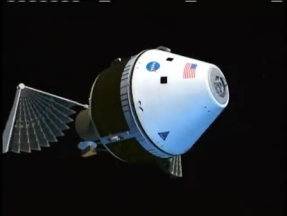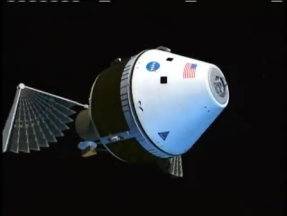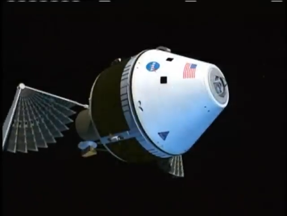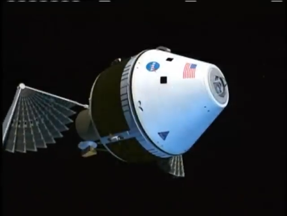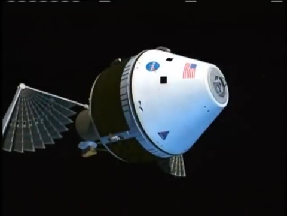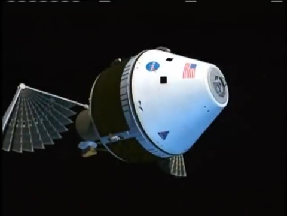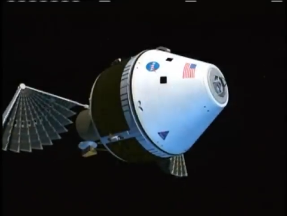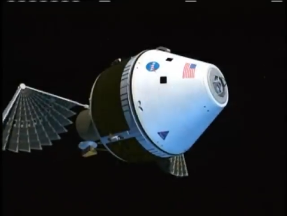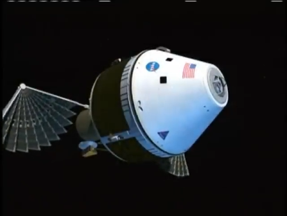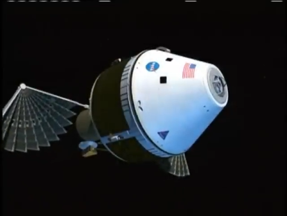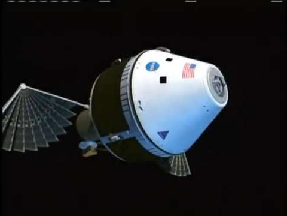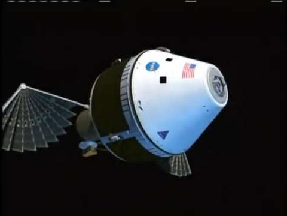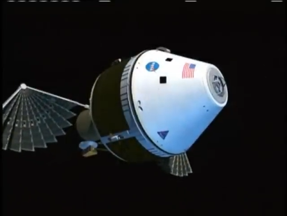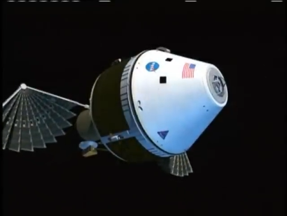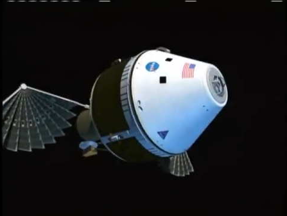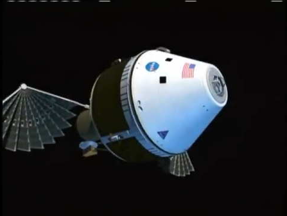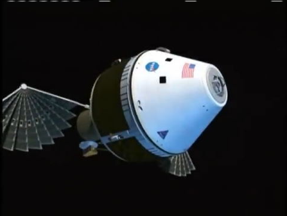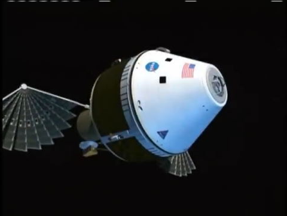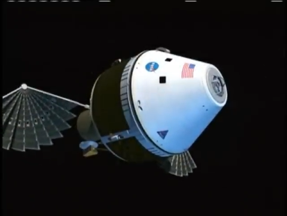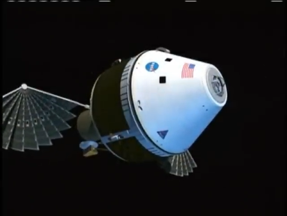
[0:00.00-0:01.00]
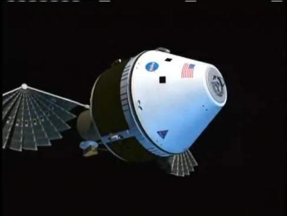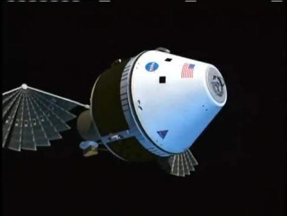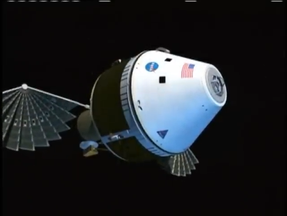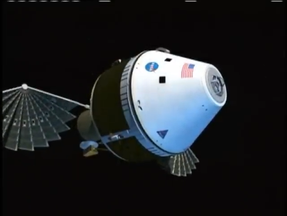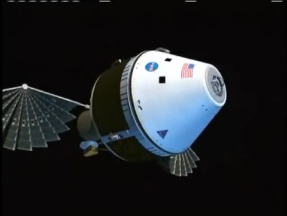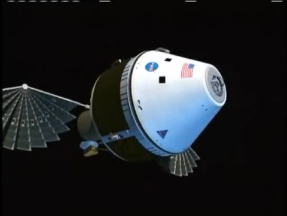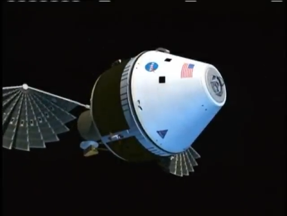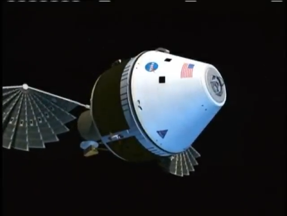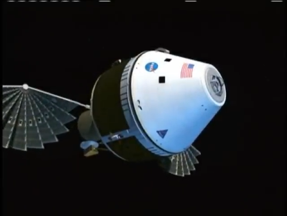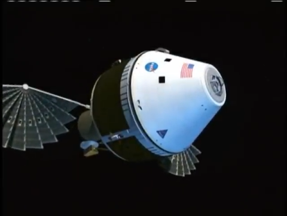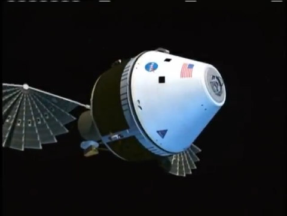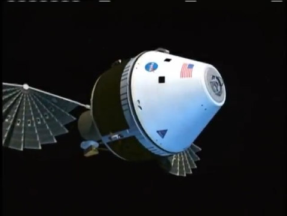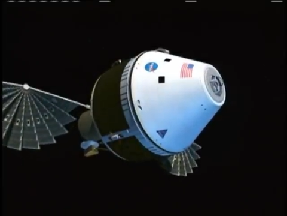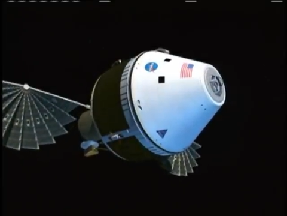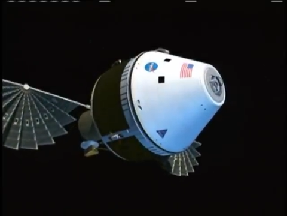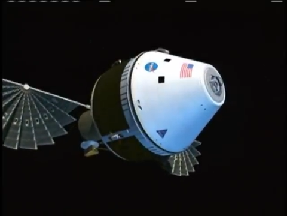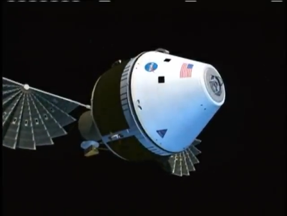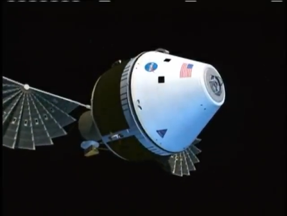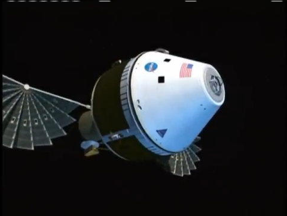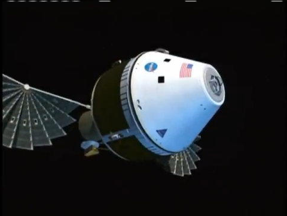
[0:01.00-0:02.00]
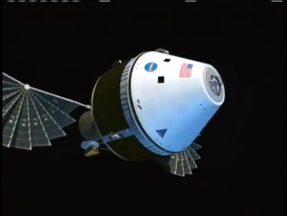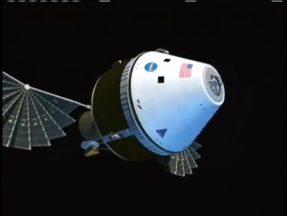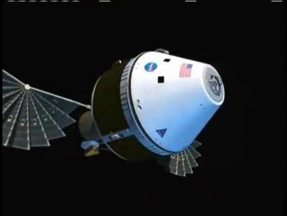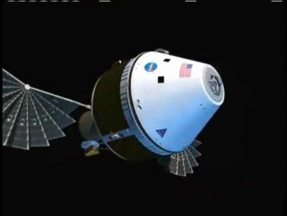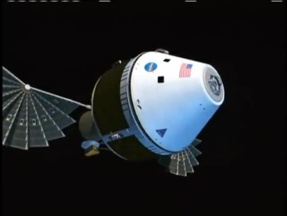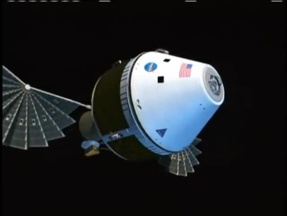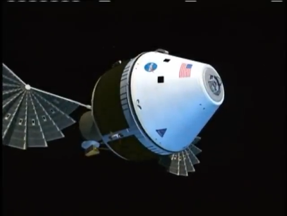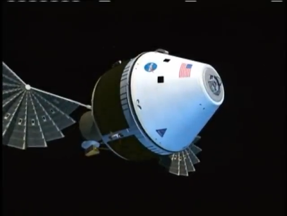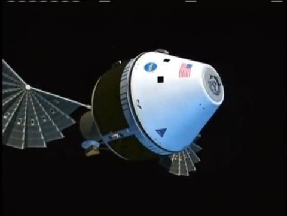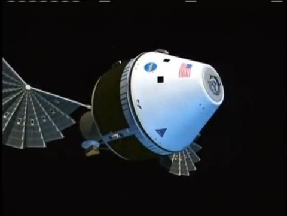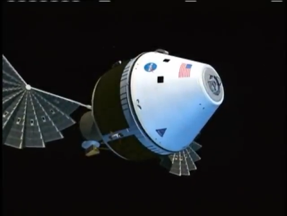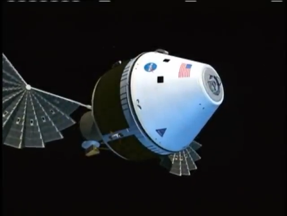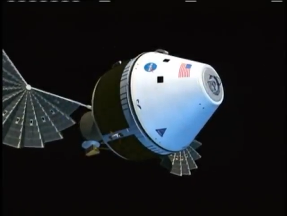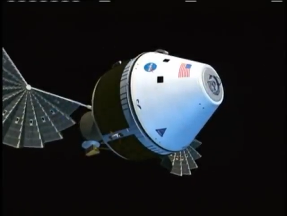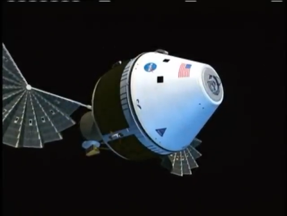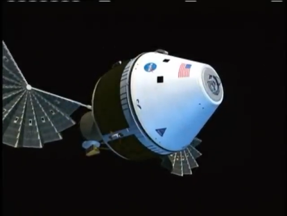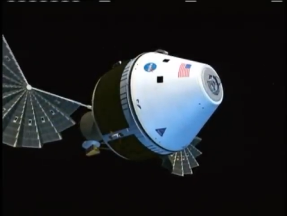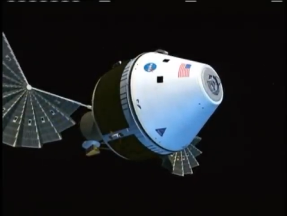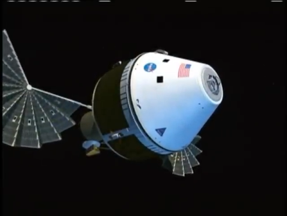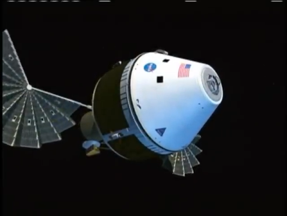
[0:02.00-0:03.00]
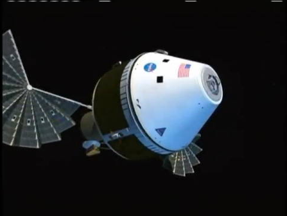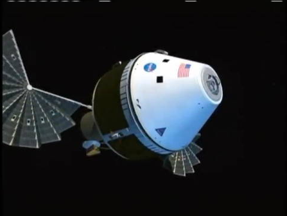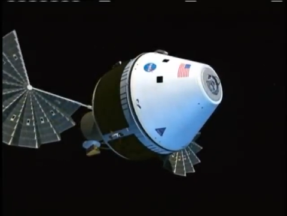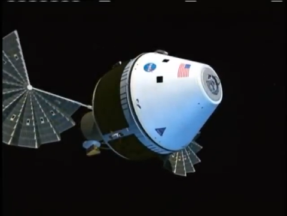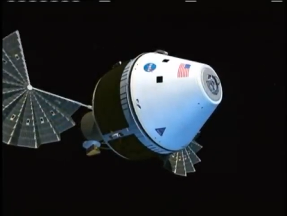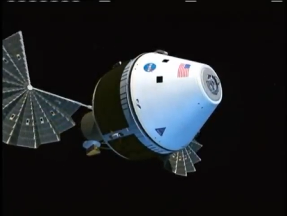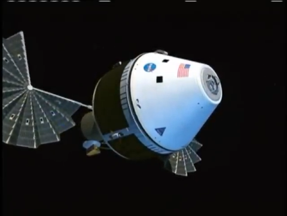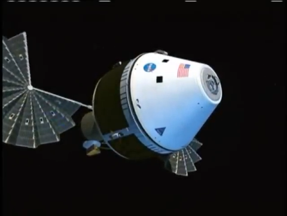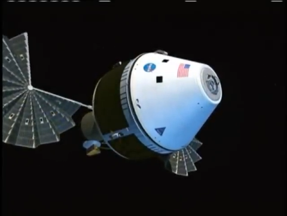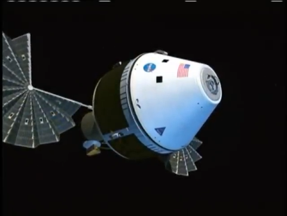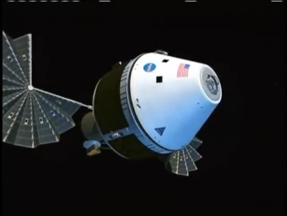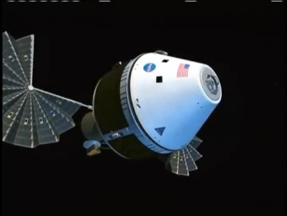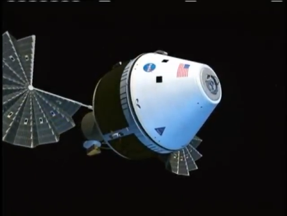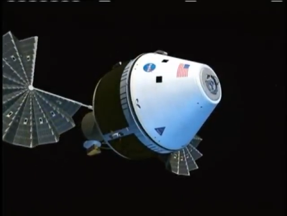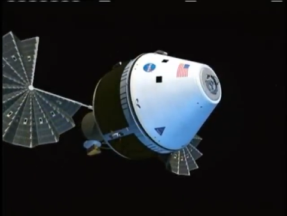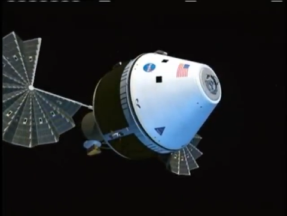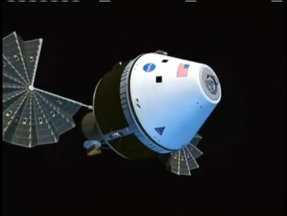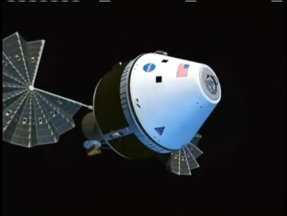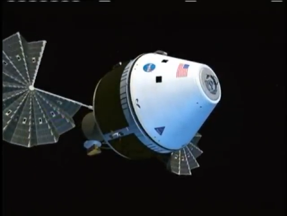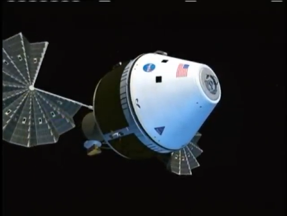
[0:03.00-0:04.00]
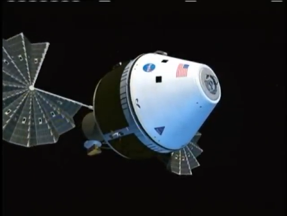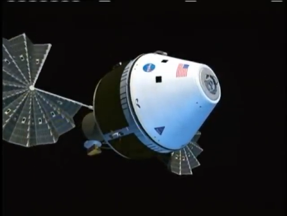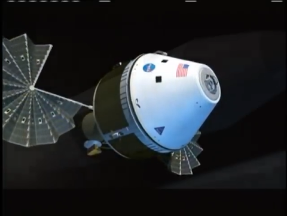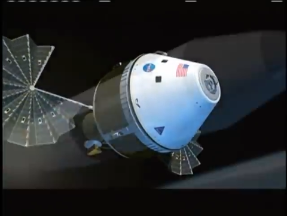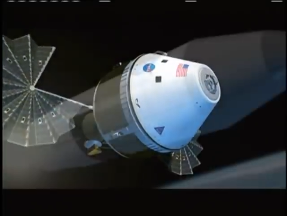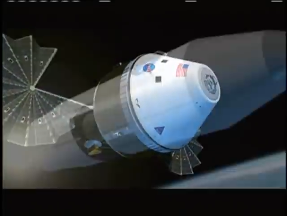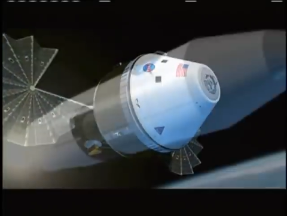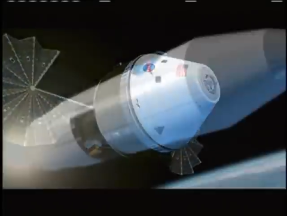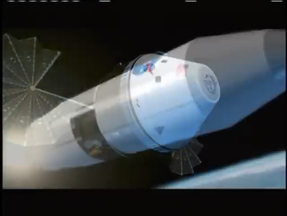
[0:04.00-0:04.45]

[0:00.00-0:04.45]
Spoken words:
No face is visible, so there are no lips to read.